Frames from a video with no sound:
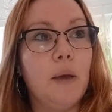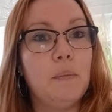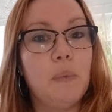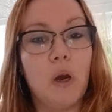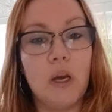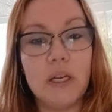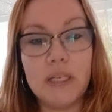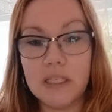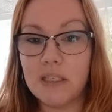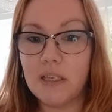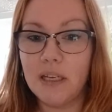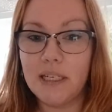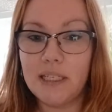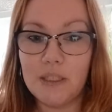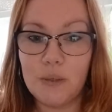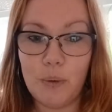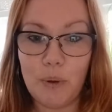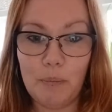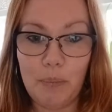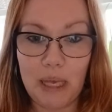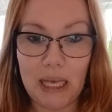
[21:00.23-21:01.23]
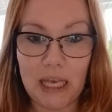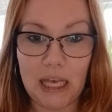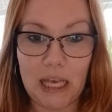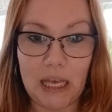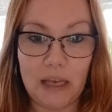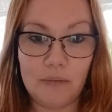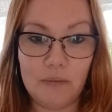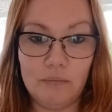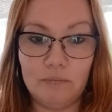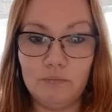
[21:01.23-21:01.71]
But I decided to
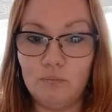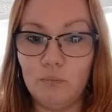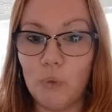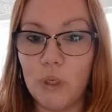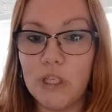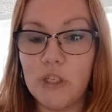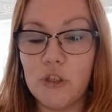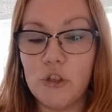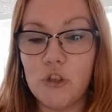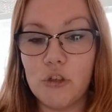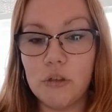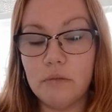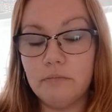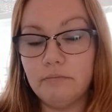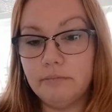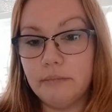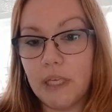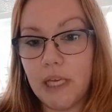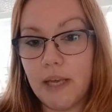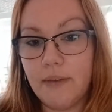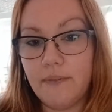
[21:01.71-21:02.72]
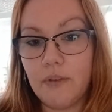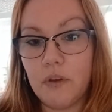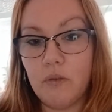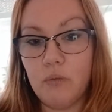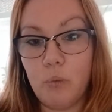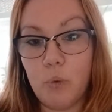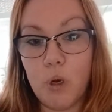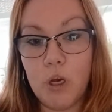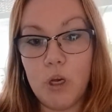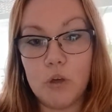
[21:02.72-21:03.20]
unpick it, which, if
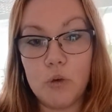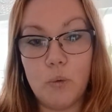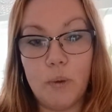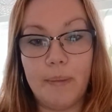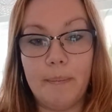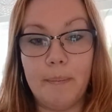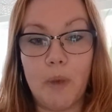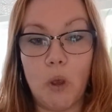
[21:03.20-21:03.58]
you've worked with